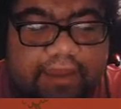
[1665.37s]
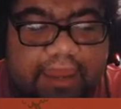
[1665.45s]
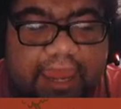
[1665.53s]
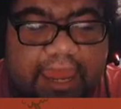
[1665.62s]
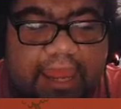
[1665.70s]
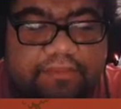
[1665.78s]

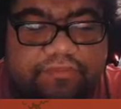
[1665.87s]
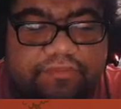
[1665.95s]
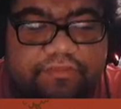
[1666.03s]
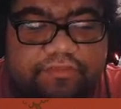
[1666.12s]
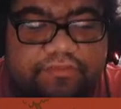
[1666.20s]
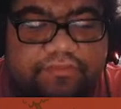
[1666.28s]
And
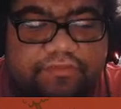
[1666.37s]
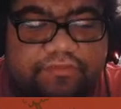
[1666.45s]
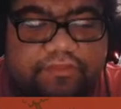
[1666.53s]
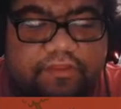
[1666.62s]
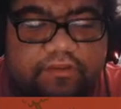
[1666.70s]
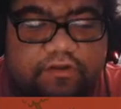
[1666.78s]

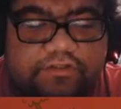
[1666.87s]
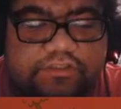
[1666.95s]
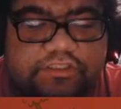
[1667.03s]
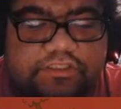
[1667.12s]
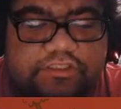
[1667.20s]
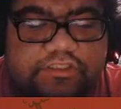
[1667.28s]
then
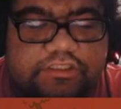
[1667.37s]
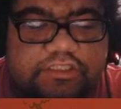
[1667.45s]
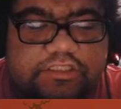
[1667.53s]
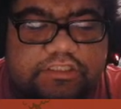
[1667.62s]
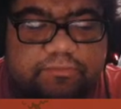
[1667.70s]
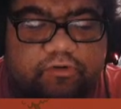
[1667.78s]
there's
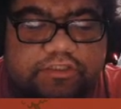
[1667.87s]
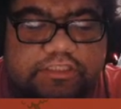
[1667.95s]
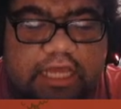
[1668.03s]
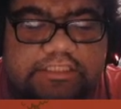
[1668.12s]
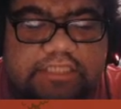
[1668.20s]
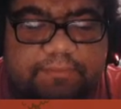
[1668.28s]
just some
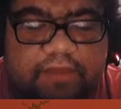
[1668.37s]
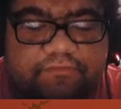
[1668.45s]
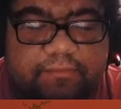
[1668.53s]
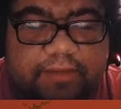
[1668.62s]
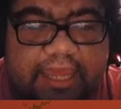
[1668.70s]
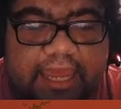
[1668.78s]
croissants I made
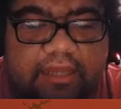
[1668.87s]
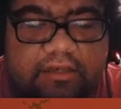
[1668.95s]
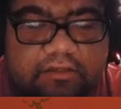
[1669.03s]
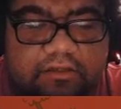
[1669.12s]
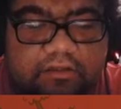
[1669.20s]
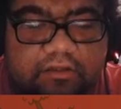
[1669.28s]
from a can.
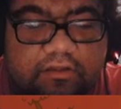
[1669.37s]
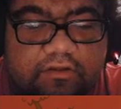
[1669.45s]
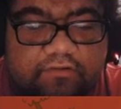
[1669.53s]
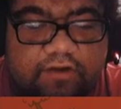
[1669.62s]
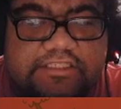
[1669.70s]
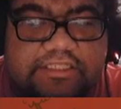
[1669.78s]

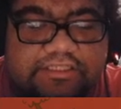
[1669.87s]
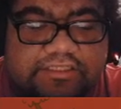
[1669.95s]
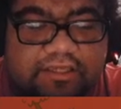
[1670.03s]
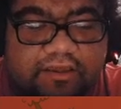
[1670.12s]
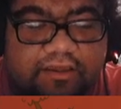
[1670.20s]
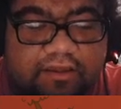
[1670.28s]
Crescents.
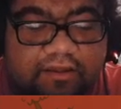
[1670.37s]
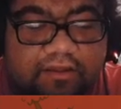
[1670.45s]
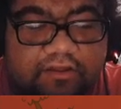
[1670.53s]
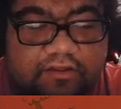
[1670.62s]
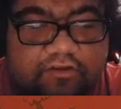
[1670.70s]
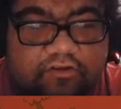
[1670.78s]

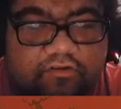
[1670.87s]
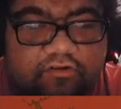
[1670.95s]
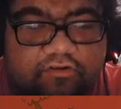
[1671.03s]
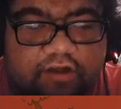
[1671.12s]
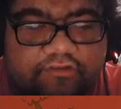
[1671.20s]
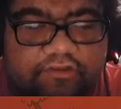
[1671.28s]

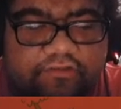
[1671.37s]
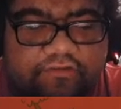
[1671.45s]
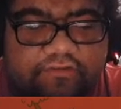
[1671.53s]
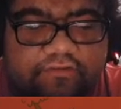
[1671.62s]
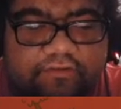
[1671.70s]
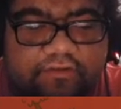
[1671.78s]

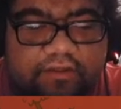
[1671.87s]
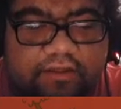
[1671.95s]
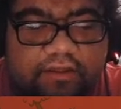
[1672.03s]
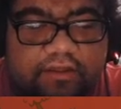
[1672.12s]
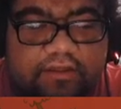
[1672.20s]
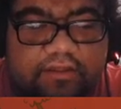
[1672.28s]
Crescents?
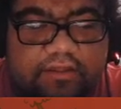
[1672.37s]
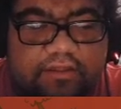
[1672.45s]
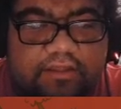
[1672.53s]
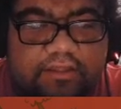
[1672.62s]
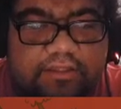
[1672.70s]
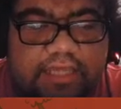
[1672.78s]

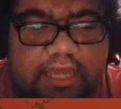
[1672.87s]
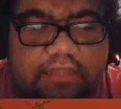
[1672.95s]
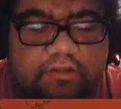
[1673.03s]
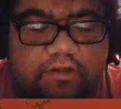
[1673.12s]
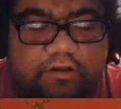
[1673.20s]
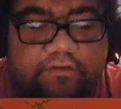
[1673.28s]
Yeah,
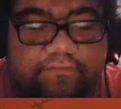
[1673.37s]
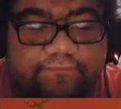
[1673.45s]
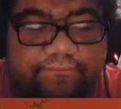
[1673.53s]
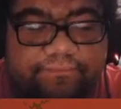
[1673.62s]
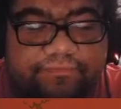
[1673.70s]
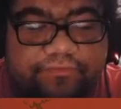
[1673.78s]
look.
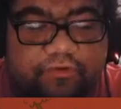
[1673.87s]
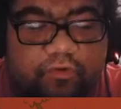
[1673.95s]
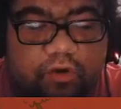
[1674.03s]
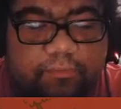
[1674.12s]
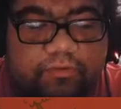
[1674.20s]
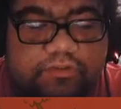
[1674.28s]

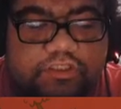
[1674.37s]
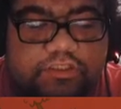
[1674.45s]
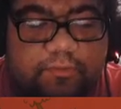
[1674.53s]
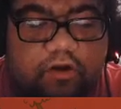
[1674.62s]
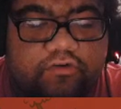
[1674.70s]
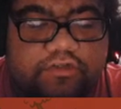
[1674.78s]
Ori pulled a
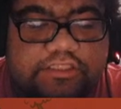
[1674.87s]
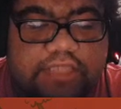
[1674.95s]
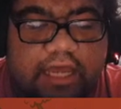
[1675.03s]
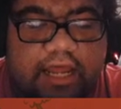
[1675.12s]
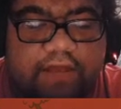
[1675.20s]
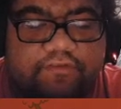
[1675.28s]
small
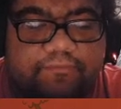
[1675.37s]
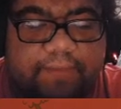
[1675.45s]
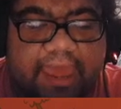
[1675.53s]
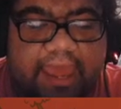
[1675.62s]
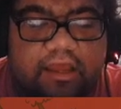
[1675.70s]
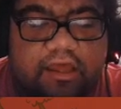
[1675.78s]
croissant out of his
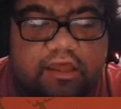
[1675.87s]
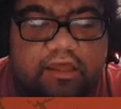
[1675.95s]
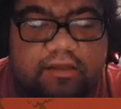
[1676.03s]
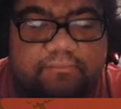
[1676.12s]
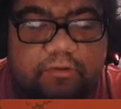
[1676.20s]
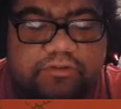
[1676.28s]
bag.
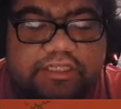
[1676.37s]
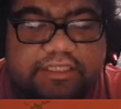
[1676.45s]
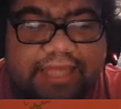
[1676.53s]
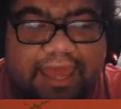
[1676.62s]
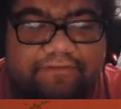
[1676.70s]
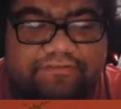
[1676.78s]
Mocha
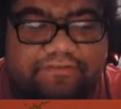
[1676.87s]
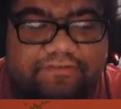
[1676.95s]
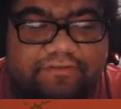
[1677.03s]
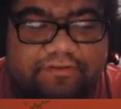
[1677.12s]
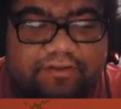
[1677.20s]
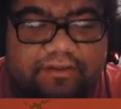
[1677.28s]
laughs.
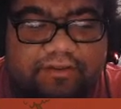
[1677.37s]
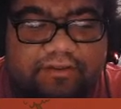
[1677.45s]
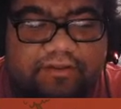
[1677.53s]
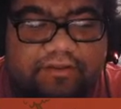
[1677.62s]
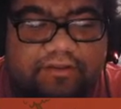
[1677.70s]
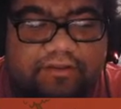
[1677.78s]

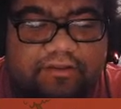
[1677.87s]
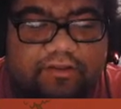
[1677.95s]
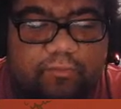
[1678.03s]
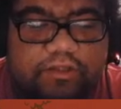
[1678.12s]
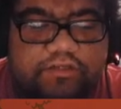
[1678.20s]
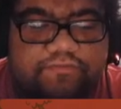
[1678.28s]

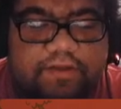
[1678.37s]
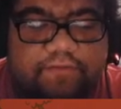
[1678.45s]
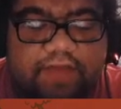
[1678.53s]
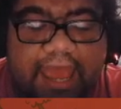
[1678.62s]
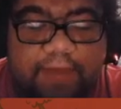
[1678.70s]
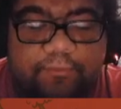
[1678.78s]
What, you've
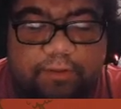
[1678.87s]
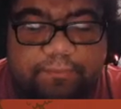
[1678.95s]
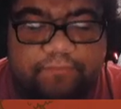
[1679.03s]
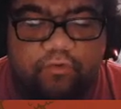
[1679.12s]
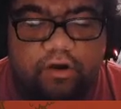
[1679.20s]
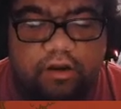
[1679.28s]
never had one
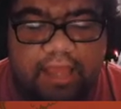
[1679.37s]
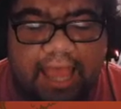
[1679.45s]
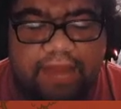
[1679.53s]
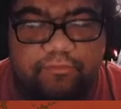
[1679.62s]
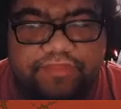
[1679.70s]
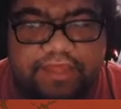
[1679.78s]
before?
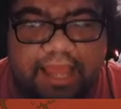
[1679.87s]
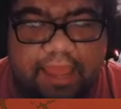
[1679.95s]
I don't think I